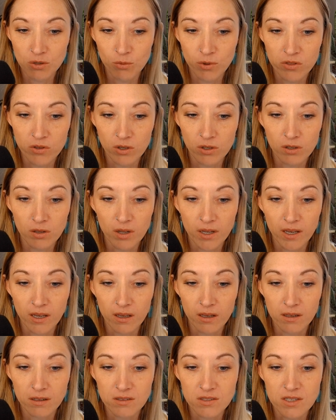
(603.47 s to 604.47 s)
with your
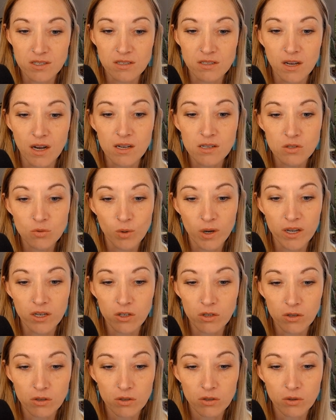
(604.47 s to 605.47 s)
client, discuss what
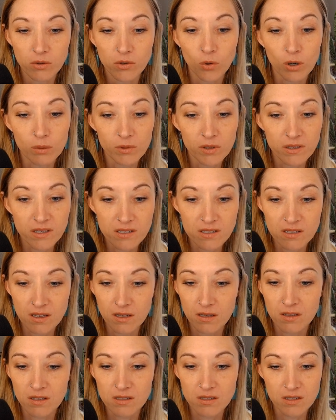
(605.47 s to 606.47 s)
you normally
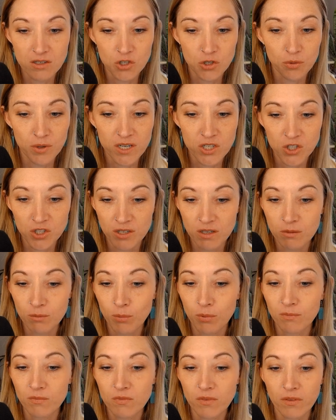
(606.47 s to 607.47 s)
see in this situation.
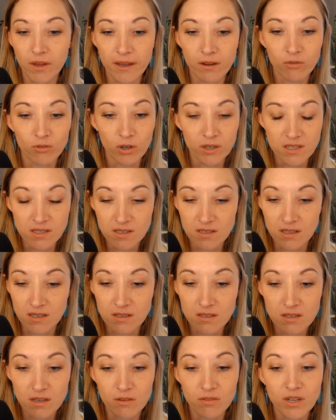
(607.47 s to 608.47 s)
Like, for
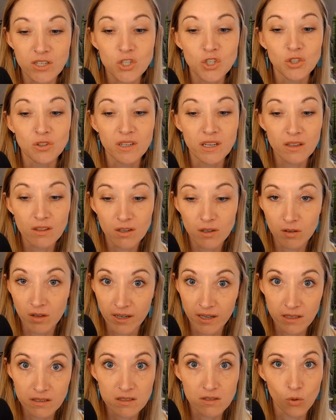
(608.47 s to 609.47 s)
instance, eventually the
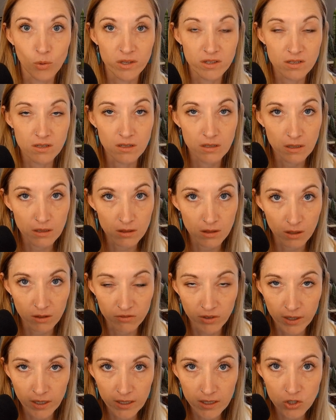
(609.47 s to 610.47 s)
client's going to need their
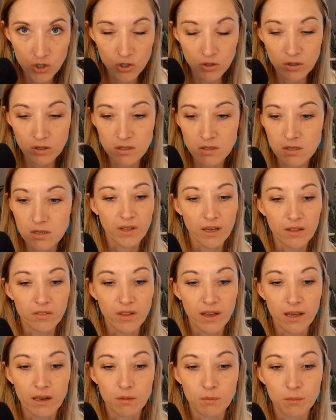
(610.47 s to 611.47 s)
financials and
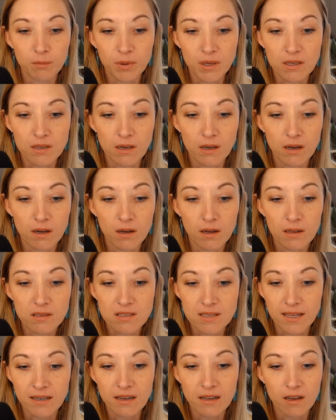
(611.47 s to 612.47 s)
then be
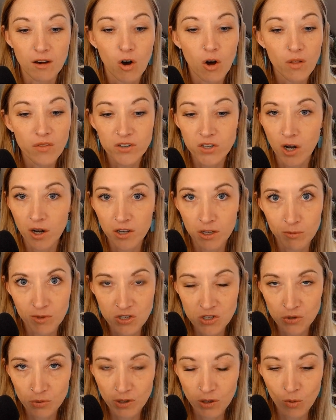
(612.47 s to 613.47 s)
sending all the
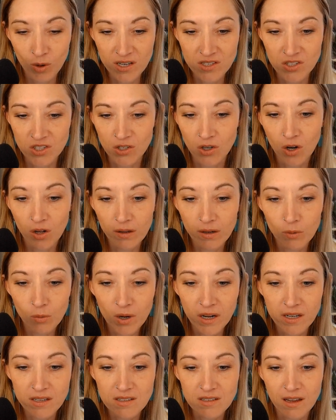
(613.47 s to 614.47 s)
documents you requested all at
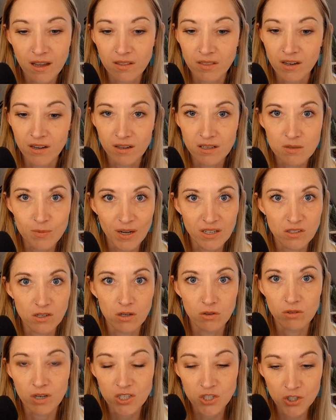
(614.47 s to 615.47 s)
once and then expecting
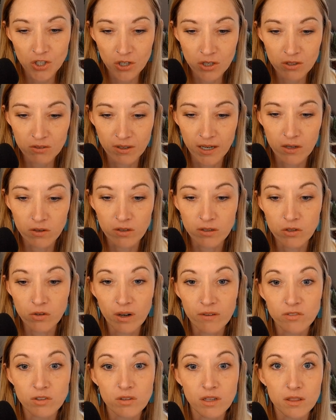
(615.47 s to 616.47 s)
a rush turnaround. And you
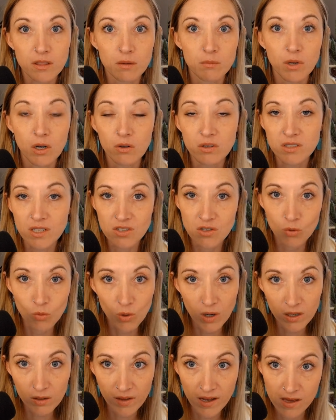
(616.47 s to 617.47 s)
have to let them know it doesn't
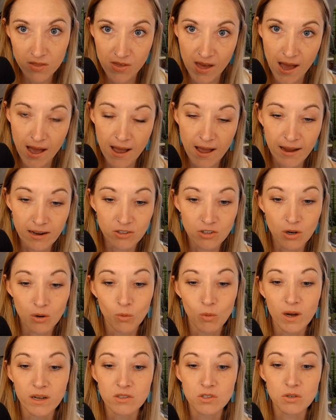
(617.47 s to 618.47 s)
work like that. I
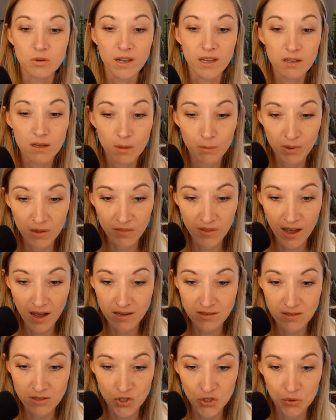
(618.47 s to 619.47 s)
don't want to end up in
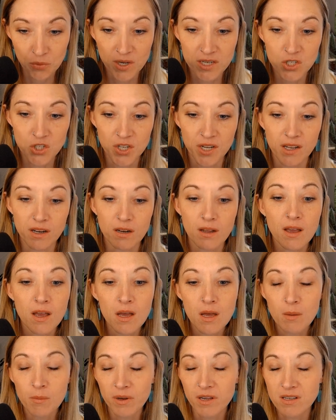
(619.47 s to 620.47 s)
that situation,
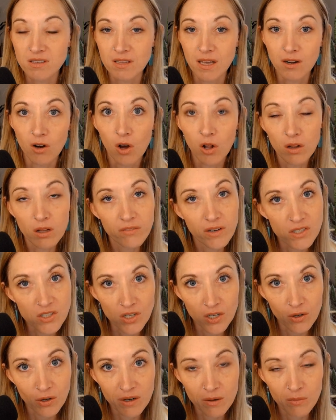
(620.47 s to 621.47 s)
because then all of us
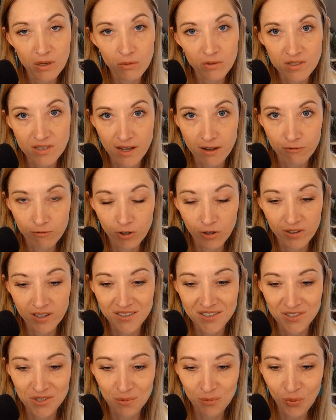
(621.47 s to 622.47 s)
are going to be resentful
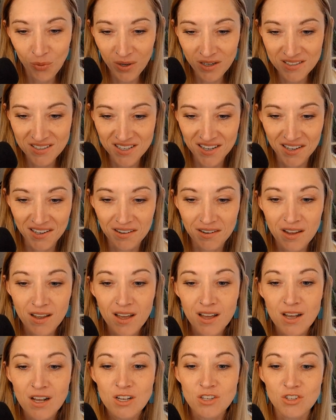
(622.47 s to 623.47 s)
and disappointed.
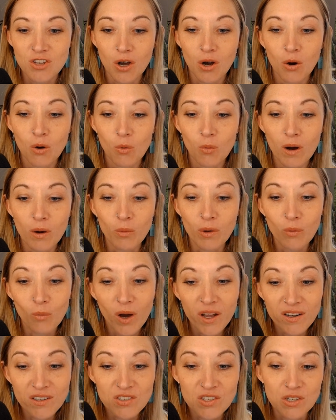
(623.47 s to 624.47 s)
So what we
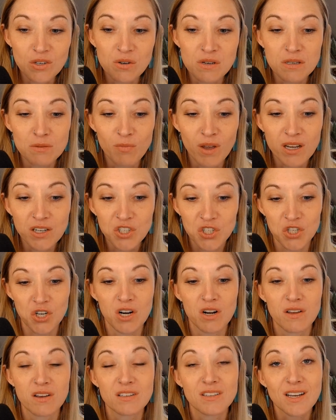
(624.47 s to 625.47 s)
want to do is make
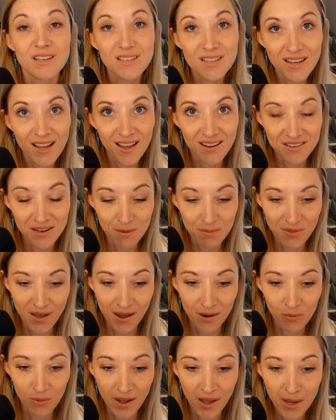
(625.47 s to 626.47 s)
sure it doesn't end up
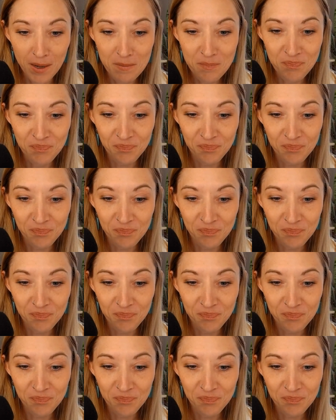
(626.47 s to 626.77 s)
that way,